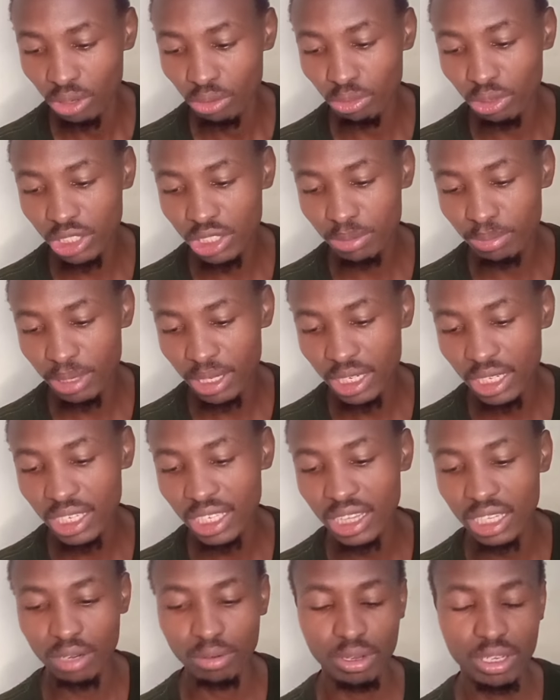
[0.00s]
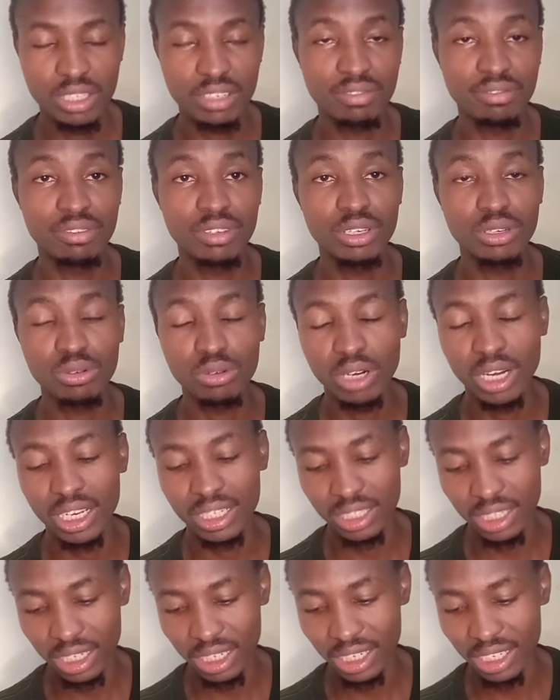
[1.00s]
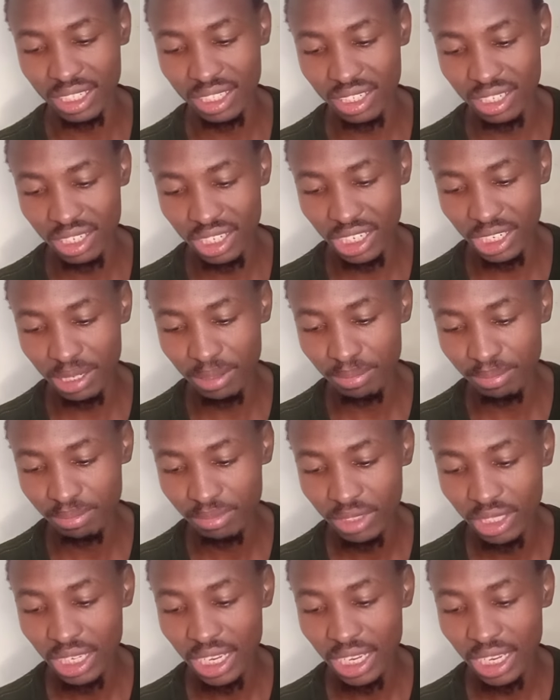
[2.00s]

which many in the West view as an extreme